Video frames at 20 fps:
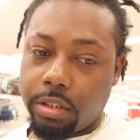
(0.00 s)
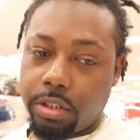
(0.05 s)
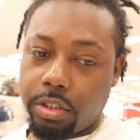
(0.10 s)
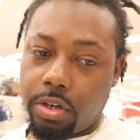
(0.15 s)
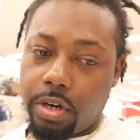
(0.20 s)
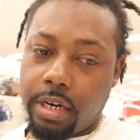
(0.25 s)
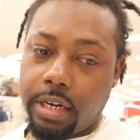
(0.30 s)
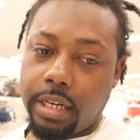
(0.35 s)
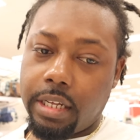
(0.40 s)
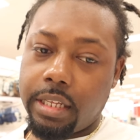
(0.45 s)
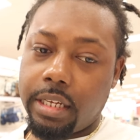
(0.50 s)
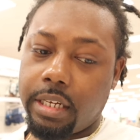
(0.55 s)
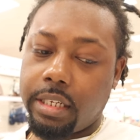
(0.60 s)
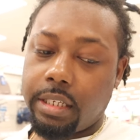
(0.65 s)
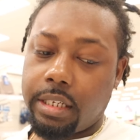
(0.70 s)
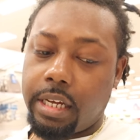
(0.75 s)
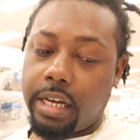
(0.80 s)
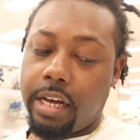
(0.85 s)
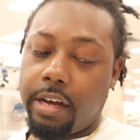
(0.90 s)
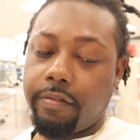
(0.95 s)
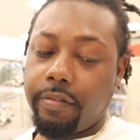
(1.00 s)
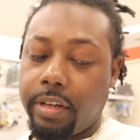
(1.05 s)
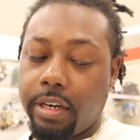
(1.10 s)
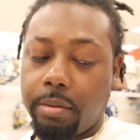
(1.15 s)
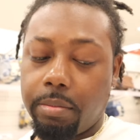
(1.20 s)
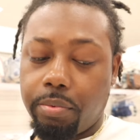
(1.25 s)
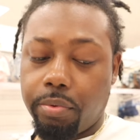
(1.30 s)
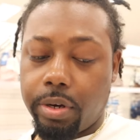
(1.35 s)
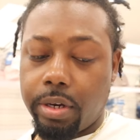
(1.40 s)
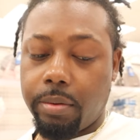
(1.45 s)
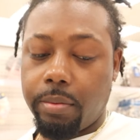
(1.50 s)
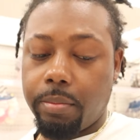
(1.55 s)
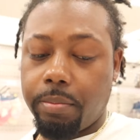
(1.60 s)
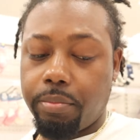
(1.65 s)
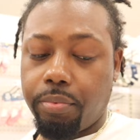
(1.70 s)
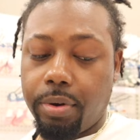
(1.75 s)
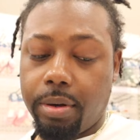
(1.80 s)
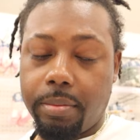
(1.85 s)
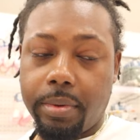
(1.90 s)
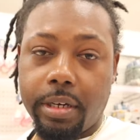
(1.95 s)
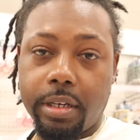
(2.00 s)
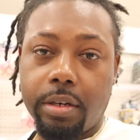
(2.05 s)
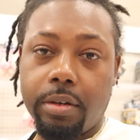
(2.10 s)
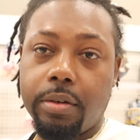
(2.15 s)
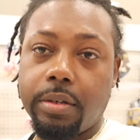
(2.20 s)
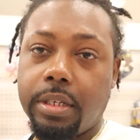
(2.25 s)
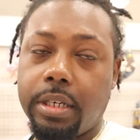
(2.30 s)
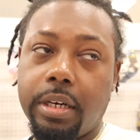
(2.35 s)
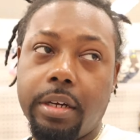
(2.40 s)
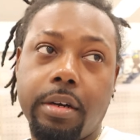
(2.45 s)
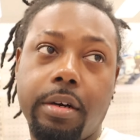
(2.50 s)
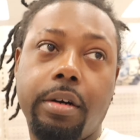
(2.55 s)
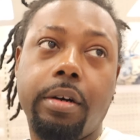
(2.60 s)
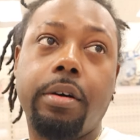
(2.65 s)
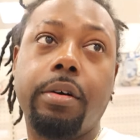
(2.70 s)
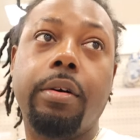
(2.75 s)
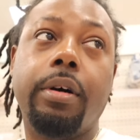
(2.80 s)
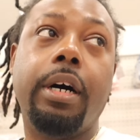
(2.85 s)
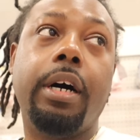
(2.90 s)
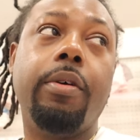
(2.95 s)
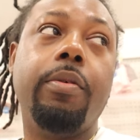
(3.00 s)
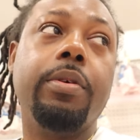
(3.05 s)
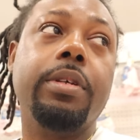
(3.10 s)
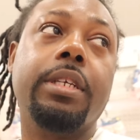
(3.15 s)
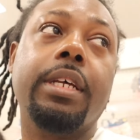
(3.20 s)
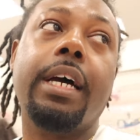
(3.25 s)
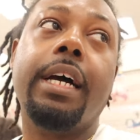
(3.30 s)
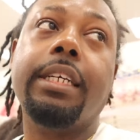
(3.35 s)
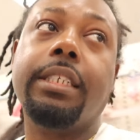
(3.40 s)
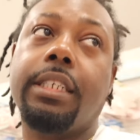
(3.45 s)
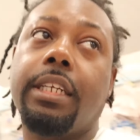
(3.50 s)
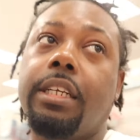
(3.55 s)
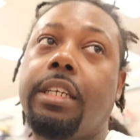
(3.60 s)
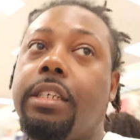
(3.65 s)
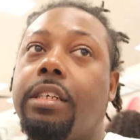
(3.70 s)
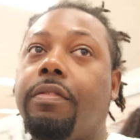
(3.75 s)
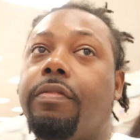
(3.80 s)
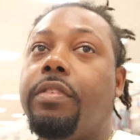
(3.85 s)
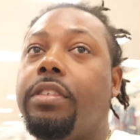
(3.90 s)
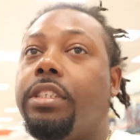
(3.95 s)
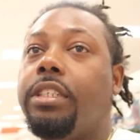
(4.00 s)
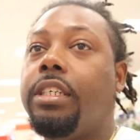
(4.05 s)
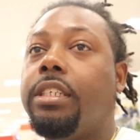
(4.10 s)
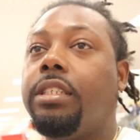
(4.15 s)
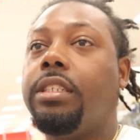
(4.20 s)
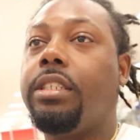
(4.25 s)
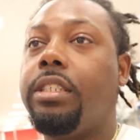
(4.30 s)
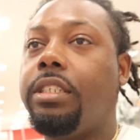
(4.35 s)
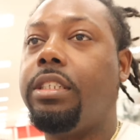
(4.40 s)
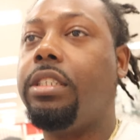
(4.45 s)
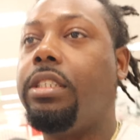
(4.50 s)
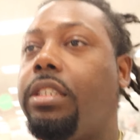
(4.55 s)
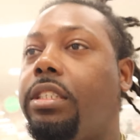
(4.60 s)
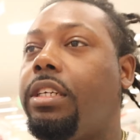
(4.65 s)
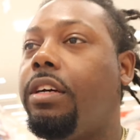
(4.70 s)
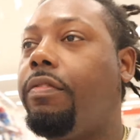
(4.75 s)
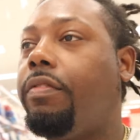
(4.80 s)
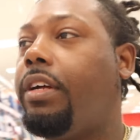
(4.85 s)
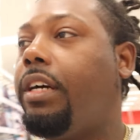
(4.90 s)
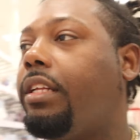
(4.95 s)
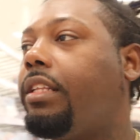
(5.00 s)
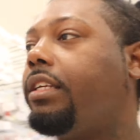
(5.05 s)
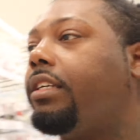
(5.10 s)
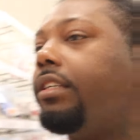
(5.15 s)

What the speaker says: Target doesn't have any preemie clothes at all. I was actually looking for just stuff like